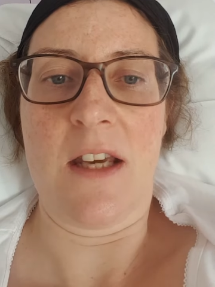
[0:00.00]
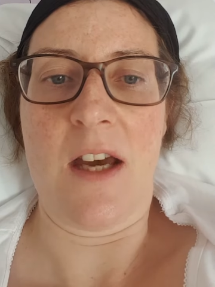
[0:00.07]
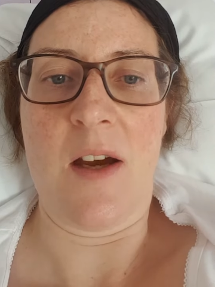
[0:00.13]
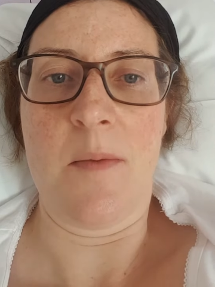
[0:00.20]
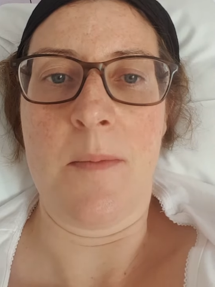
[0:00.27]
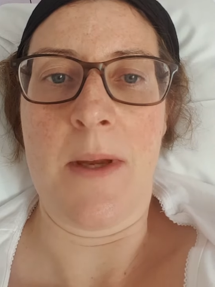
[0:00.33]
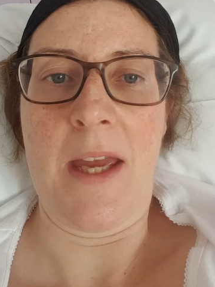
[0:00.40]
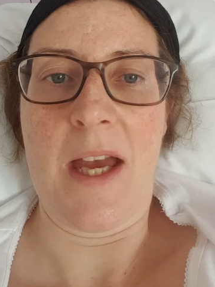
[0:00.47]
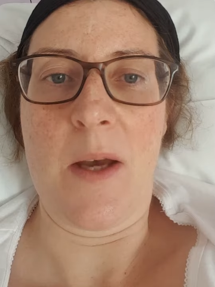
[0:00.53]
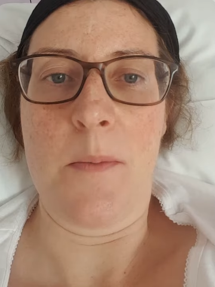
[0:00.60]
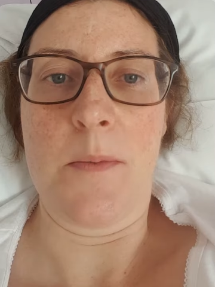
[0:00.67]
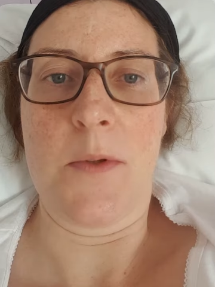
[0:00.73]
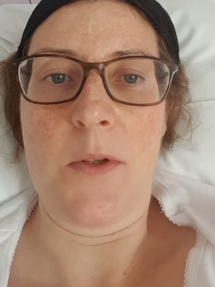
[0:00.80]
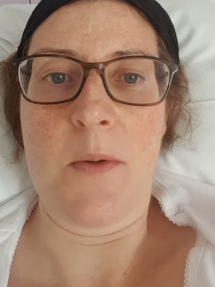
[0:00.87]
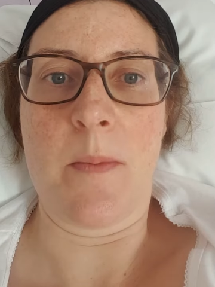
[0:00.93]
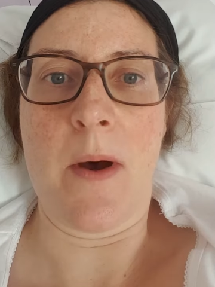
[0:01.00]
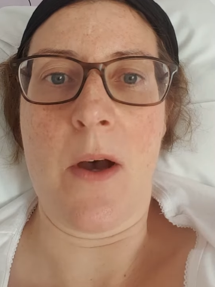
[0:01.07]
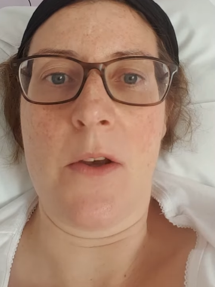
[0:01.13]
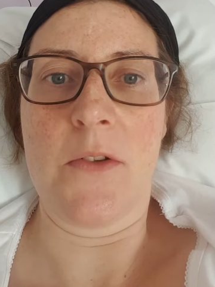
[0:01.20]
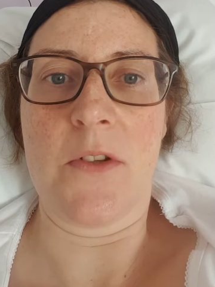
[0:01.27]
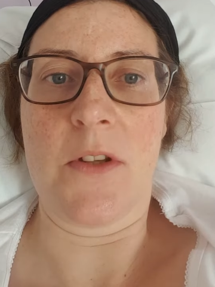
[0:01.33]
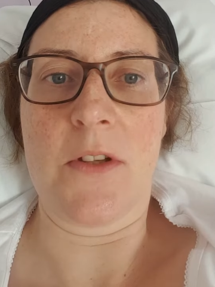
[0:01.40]
it helps to
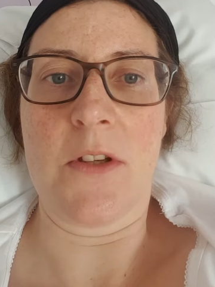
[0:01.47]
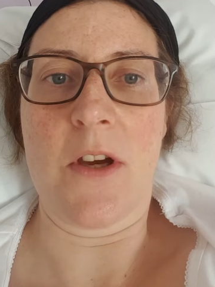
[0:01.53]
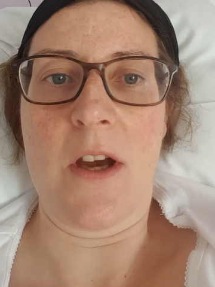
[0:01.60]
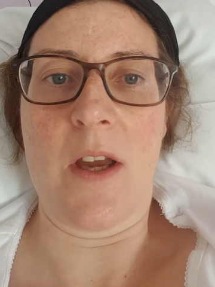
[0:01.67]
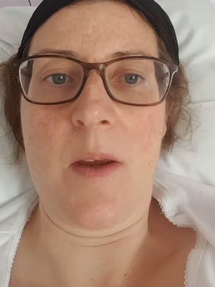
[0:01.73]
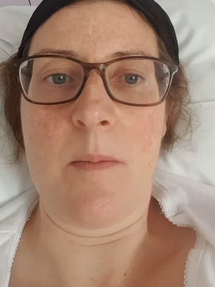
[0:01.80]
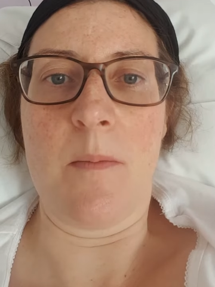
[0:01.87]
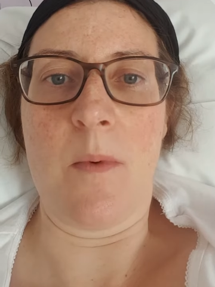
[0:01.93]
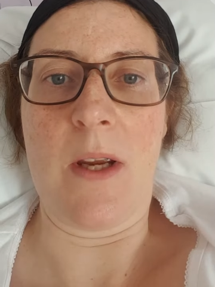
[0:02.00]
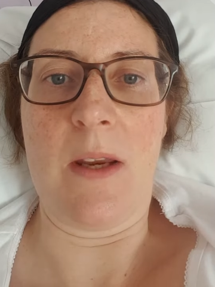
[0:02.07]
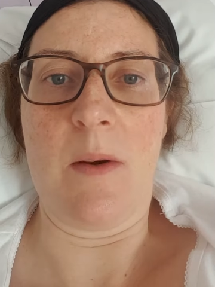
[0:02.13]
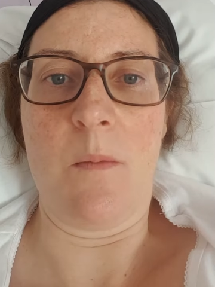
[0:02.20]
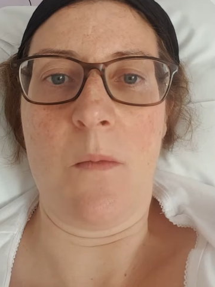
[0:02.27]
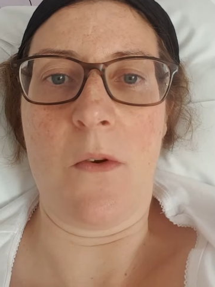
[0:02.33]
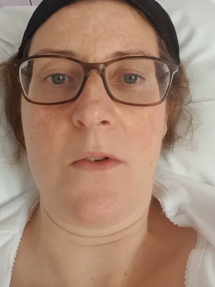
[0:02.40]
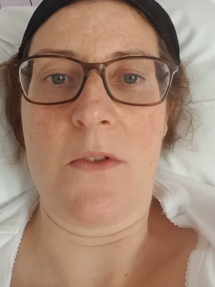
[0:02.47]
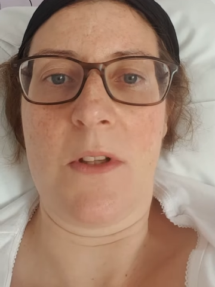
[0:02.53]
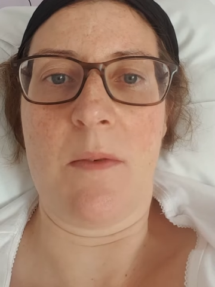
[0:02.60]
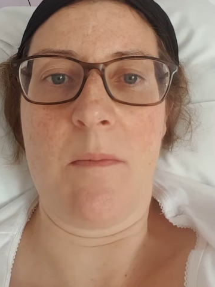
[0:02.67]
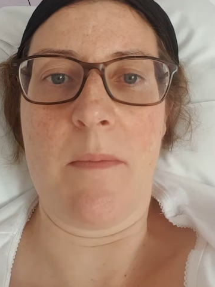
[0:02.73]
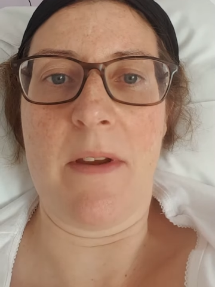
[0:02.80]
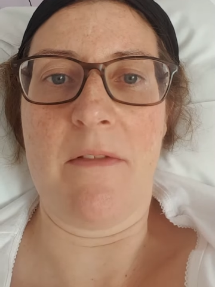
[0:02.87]
pass the time in what
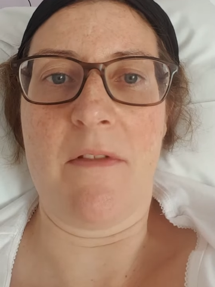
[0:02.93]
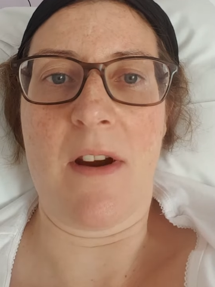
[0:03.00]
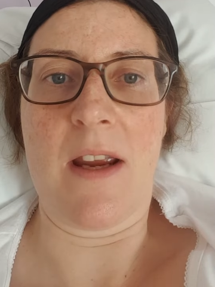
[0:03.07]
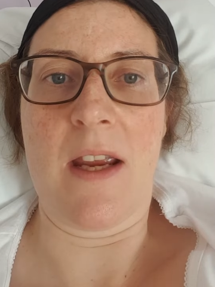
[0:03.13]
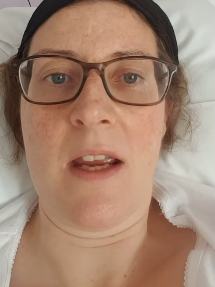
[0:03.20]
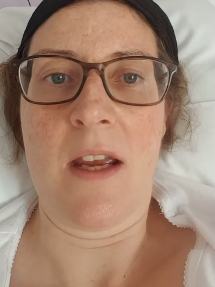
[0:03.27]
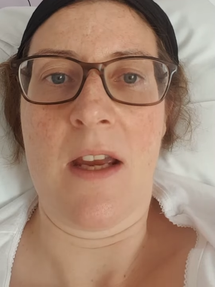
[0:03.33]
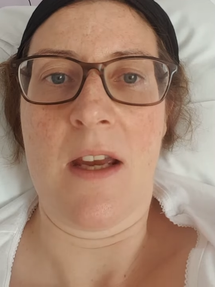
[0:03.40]
can be very